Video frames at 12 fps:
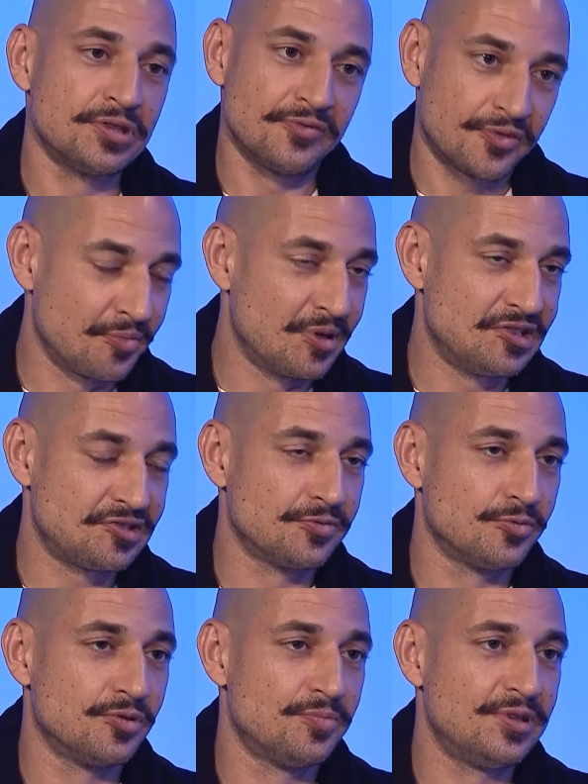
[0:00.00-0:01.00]
the
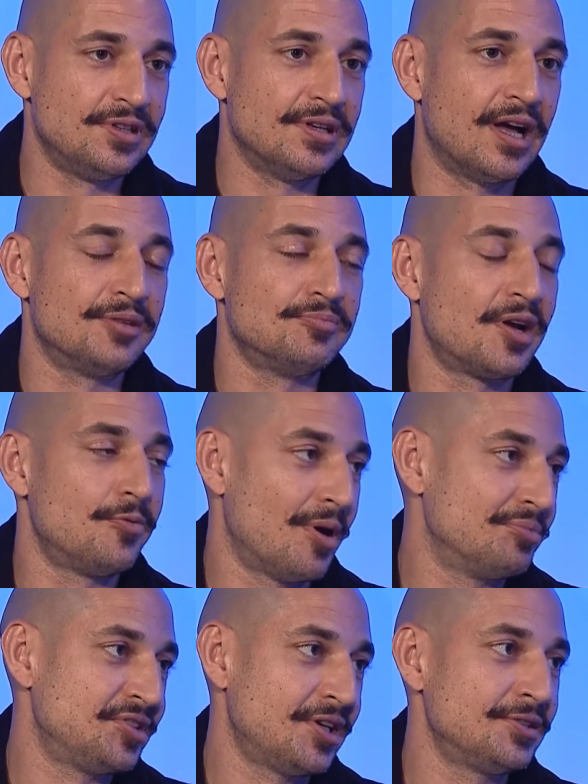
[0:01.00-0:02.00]
information will be on my
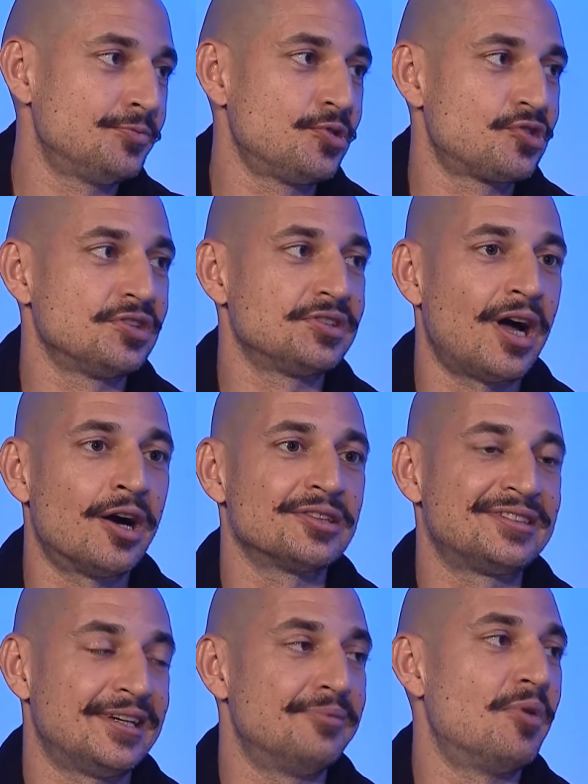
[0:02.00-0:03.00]
website, which is
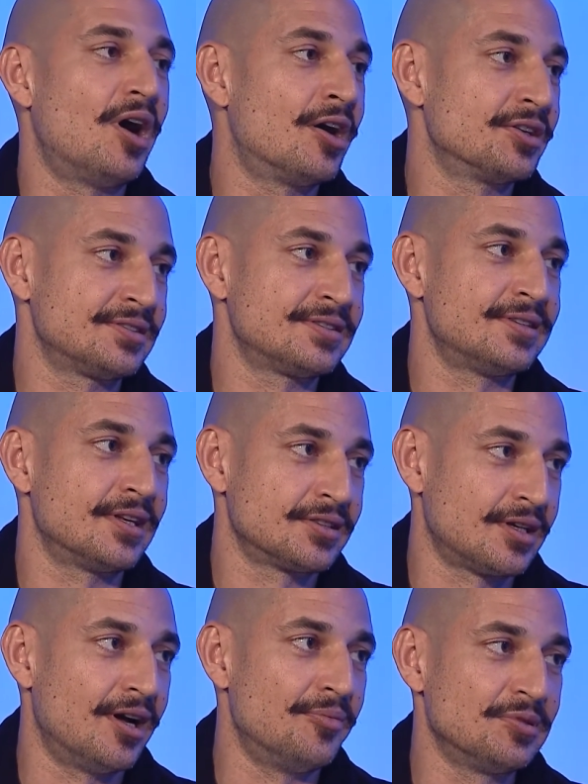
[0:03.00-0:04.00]

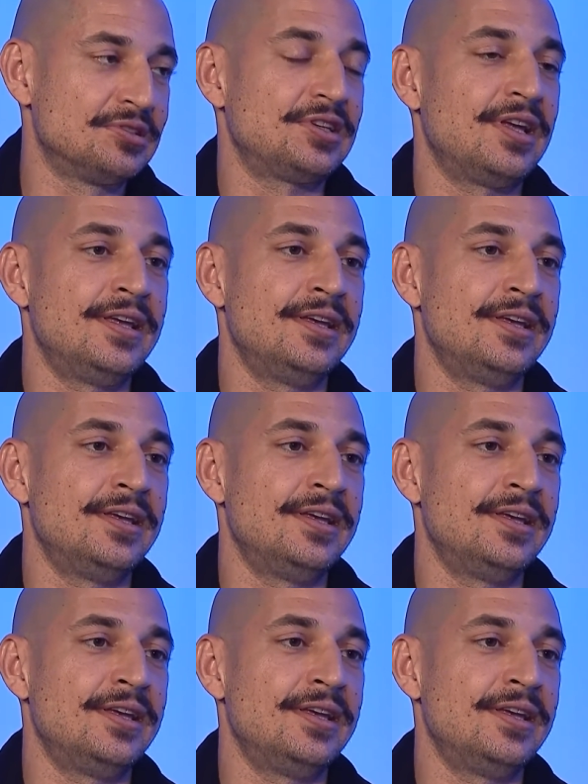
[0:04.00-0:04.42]
artemart.com. It's